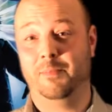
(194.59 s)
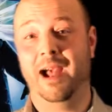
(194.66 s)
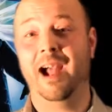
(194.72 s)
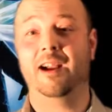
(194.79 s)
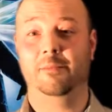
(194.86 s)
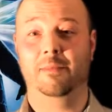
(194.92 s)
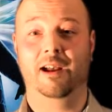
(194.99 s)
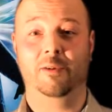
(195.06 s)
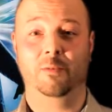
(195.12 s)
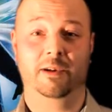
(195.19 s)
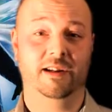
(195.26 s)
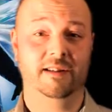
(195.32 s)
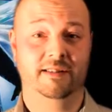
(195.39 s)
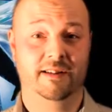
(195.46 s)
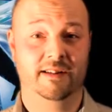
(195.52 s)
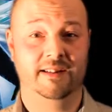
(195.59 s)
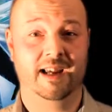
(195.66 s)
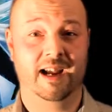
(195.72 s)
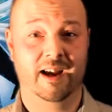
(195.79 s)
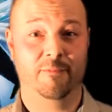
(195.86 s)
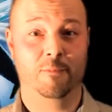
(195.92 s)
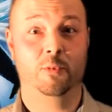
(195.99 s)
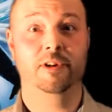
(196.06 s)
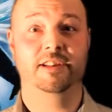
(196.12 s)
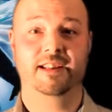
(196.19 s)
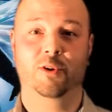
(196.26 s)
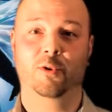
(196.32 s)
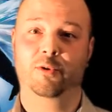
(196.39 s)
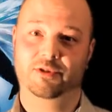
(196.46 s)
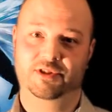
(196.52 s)
Pac-Man were considered to have
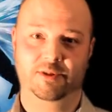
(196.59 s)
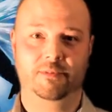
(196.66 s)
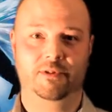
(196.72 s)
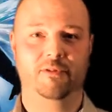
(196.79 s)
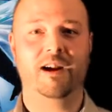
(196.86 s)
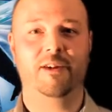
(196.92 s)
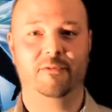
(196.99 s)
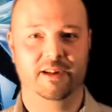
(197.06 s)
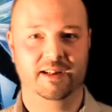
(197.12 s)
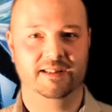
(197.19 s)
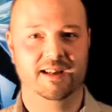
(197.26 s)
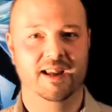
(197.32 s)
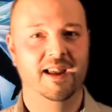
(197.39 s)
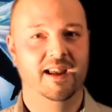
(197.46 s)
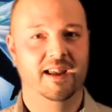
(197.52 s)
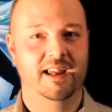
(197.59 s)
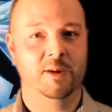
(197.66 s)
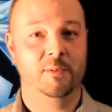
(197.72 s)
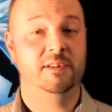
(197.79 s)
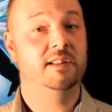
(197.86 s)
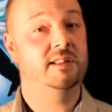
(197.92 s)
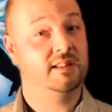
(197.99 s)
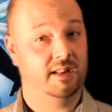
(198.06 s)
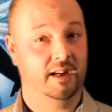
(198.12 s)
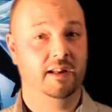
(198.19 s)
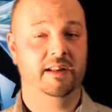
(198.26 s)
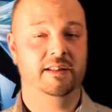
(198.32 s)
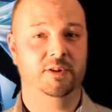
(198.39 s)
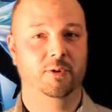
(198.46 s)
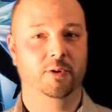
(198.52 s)
pretty awesome graphics, it was a
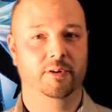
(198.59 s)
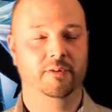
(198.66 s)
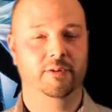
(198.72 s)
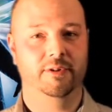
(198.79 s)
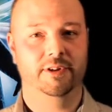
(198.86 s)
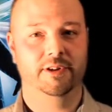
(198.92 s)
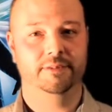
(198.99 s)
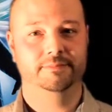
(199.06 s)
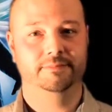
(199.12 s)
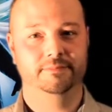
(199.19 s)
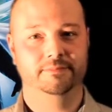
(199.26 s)
slightly taller order.